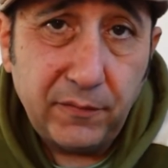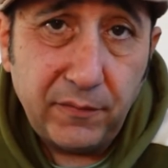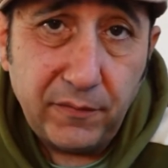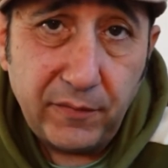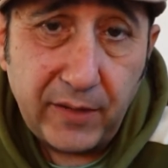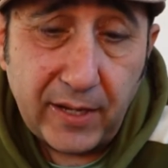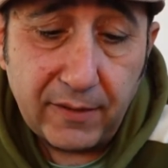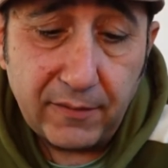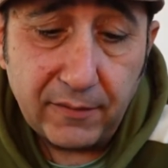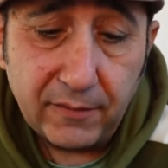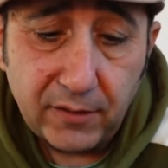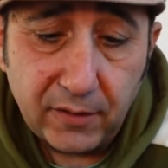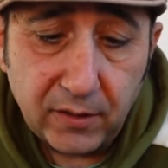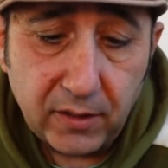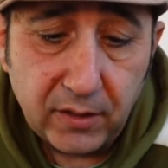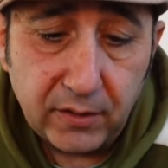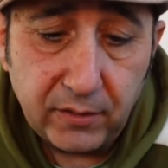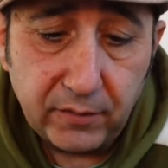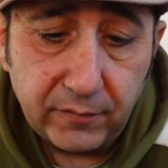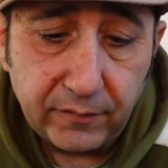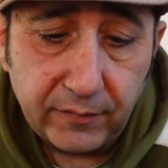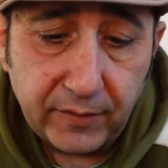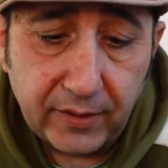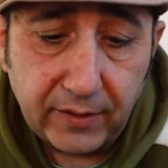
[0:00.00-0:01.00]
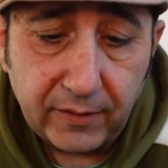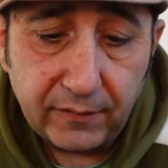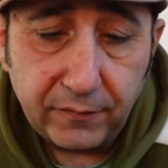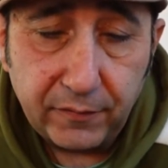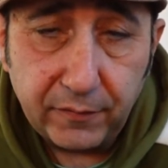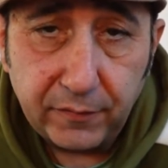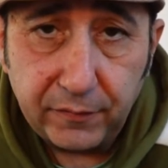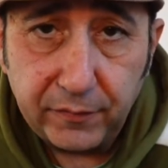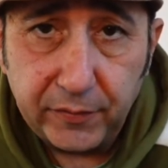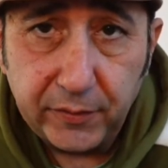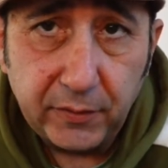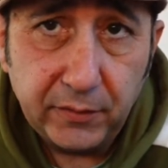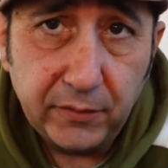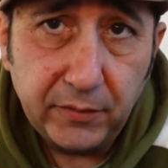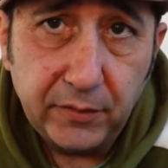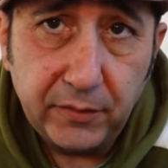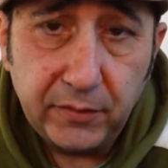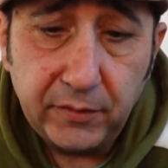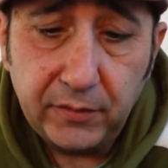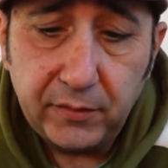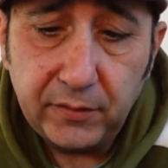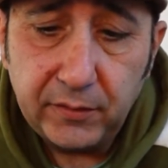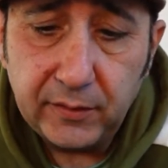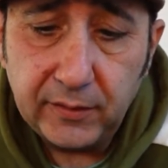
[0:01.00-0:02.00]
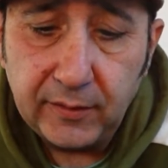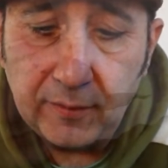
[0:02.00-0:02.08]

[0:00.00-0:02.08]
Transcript: that kind of for filters.